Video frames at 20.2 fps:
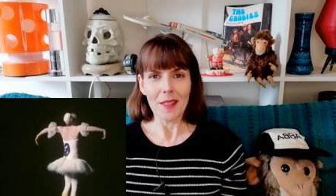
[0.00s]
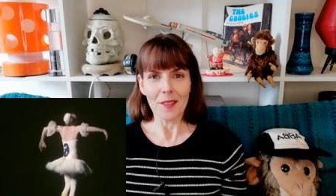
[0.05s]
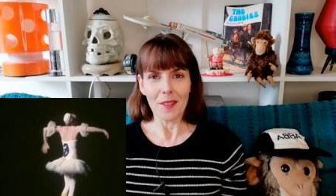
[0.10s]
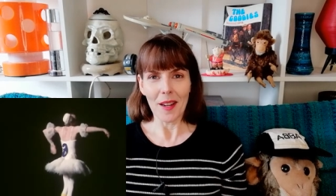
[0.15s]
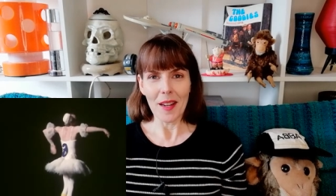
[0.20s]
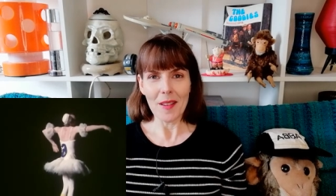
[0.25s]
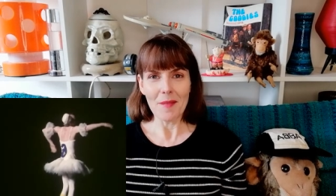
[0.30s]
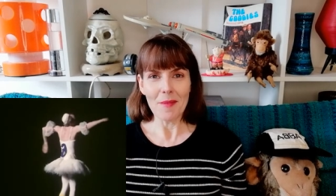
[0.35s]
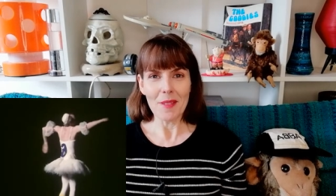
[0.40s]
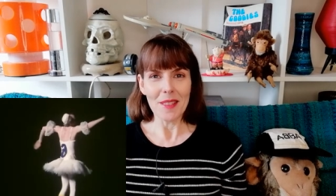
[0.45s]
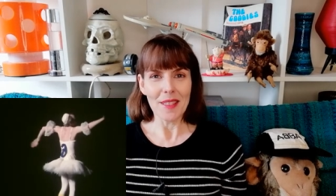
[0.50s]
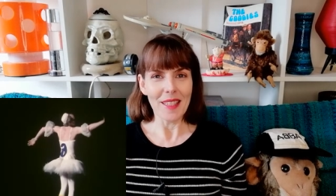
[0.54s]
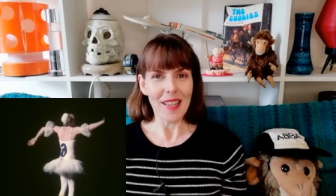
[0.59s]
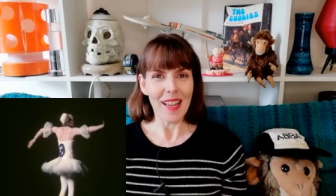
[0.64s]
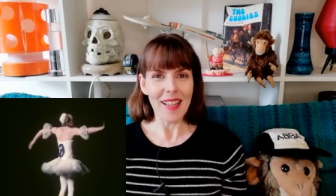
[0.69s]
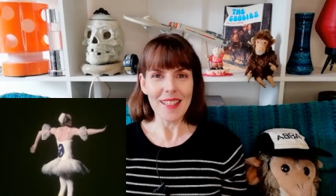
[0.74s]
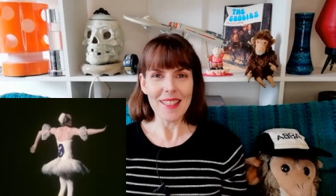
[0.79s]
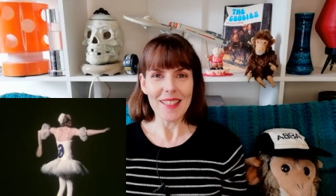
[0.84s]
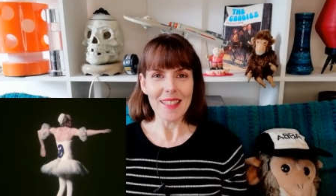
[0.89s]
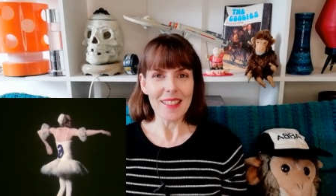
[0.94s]
Graham's
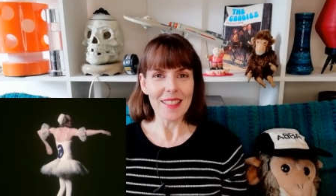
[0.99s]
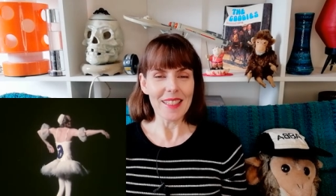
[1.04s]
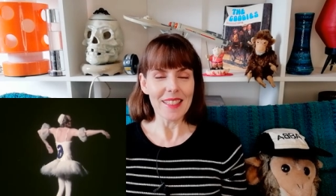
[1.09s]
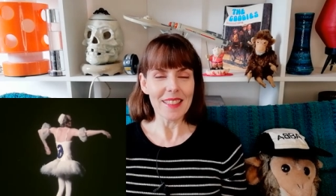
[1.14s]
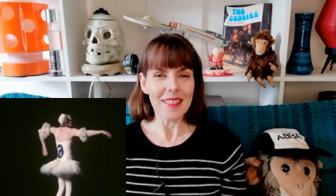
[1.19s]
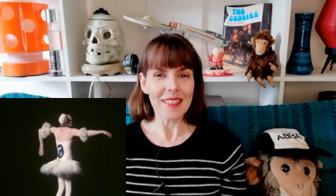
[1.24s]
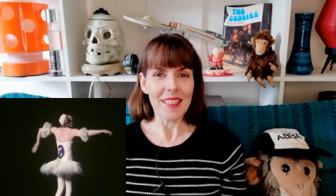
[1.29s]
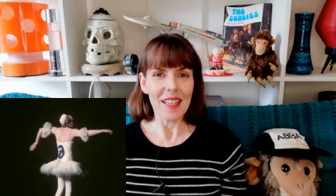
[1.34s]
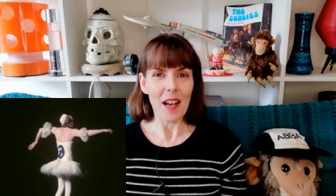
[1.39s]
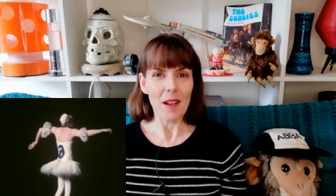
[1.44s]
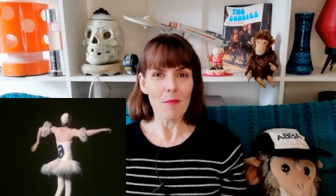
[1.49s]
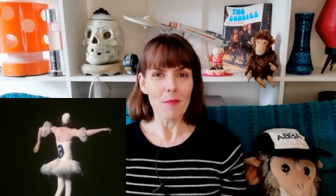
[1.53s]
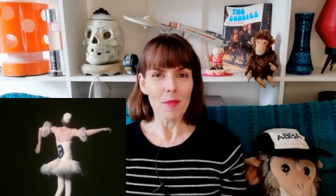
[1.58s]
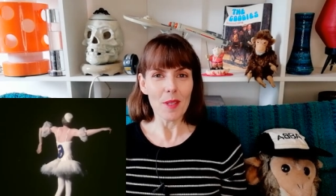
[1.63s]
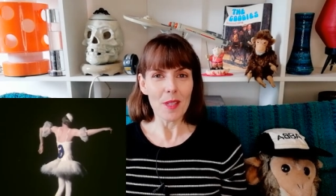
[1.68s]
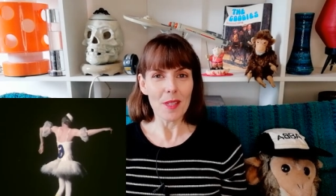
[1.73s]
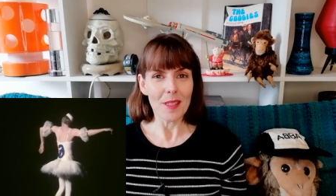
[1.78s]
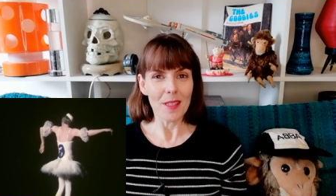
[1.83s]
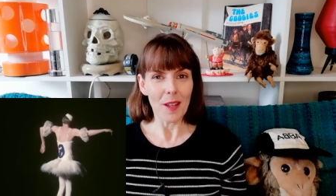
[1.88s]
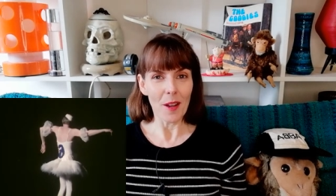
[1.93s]
dancing has
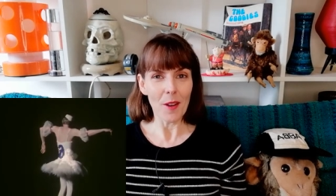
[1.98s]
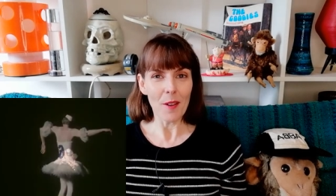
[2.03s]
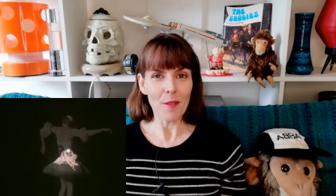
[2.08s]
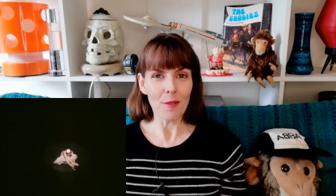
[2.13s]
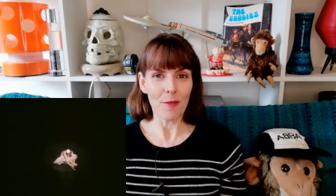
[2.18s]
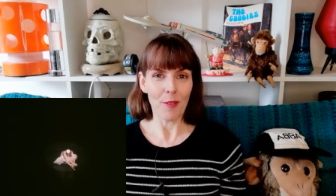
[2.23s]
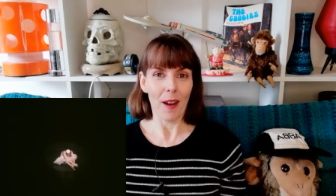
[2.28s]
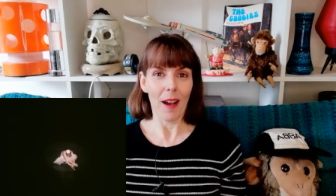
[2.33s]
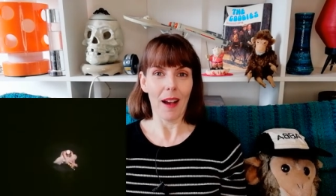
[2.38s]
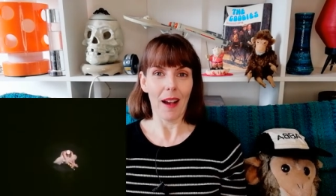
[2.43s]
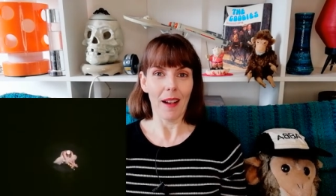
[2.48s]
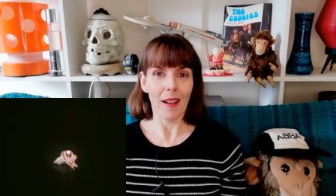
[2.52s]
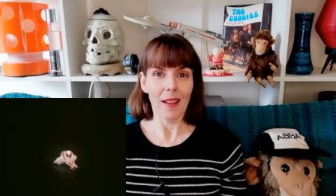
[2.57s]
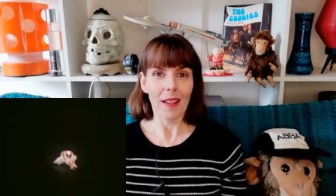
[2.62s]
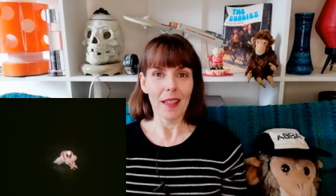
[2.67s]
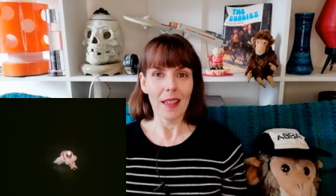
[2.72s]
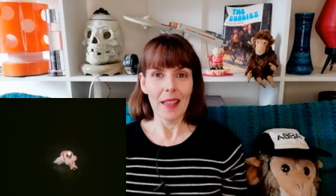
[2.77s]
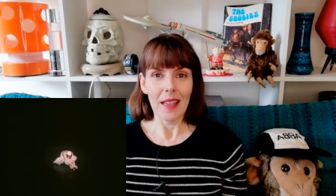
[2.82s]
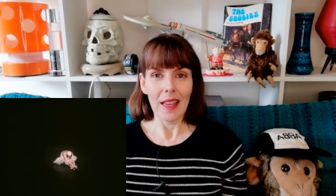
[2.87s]
come so far.